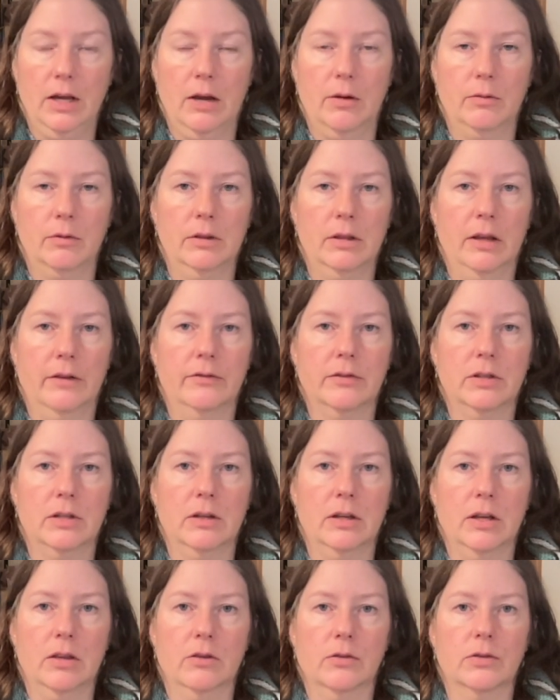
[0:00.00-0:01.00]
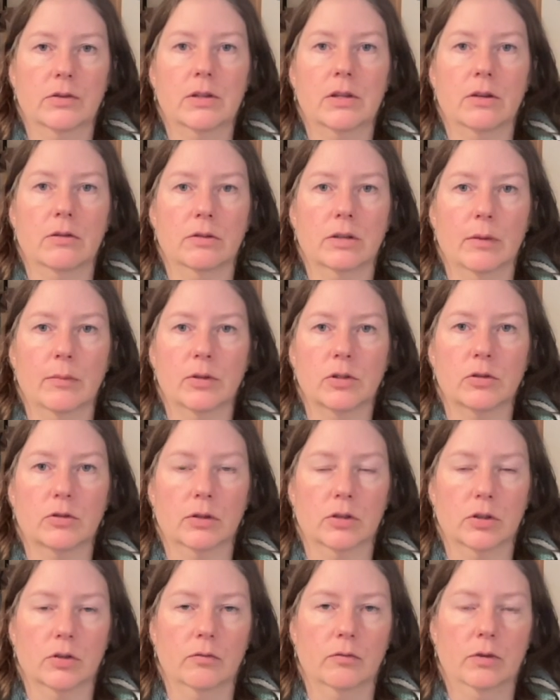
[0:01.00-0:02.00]
I would love to either see your
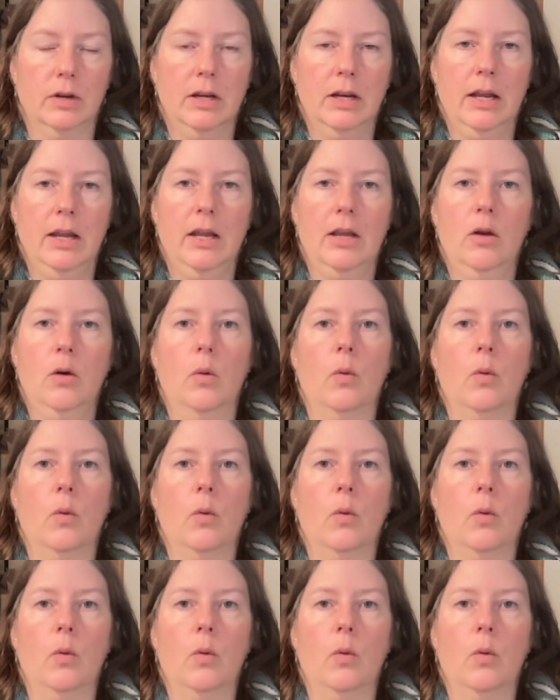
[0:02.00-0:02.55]
demonstration reading,